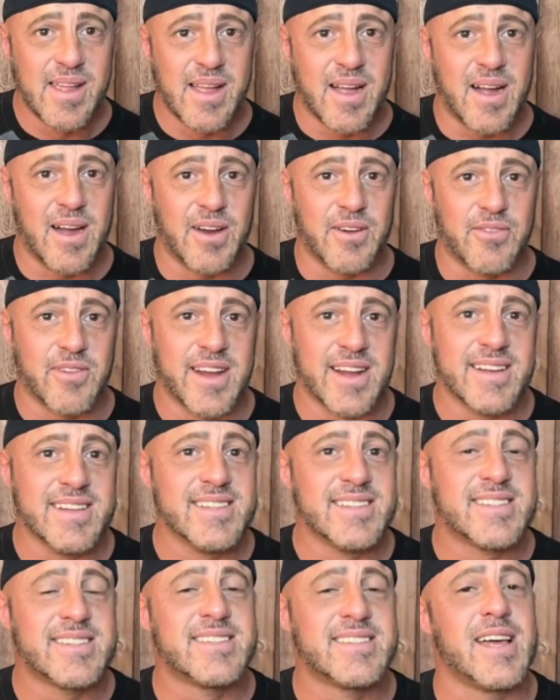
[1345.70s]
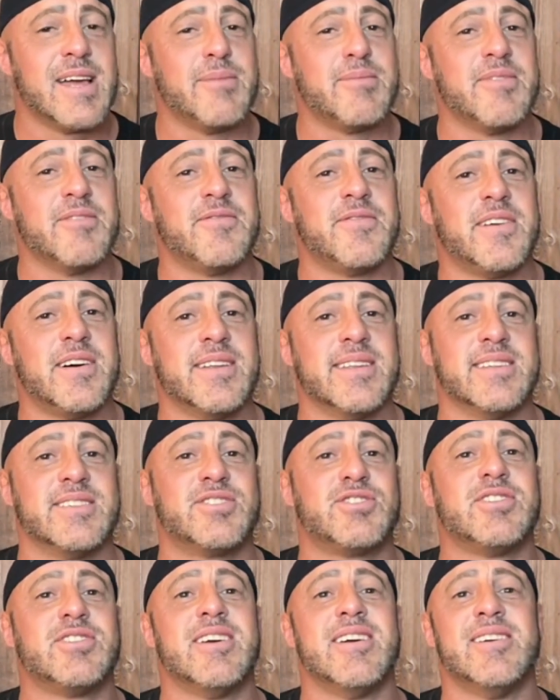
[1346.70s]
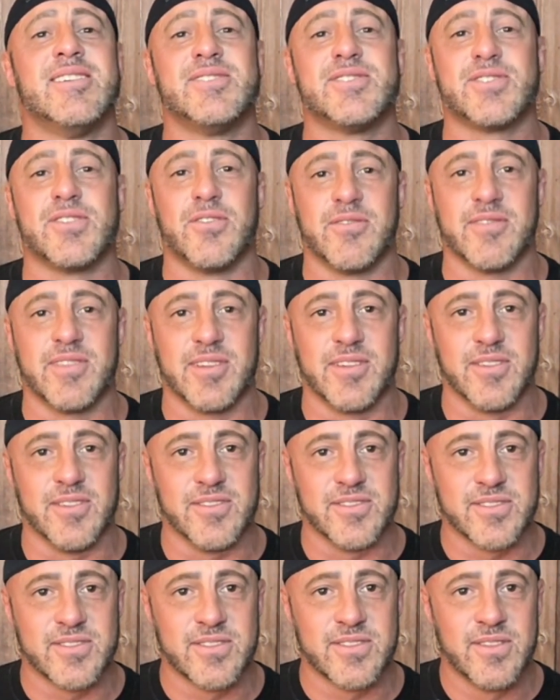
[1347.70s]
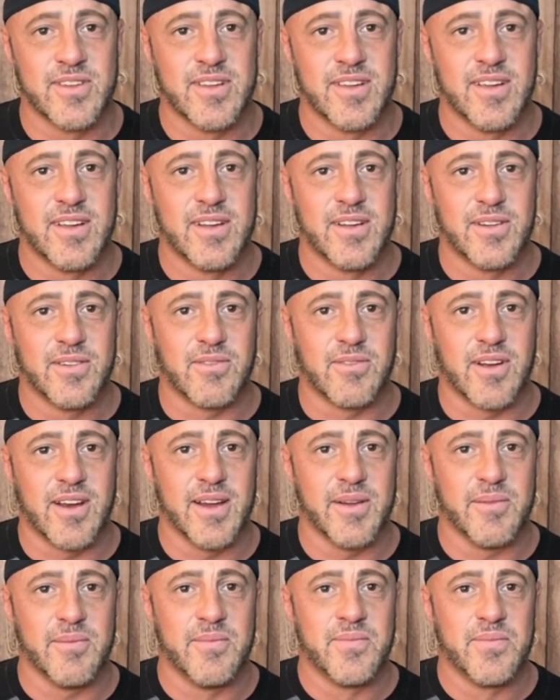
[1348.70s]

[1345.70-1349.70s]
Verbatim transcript: Uh, Randy's type of fun has changed over the years, right?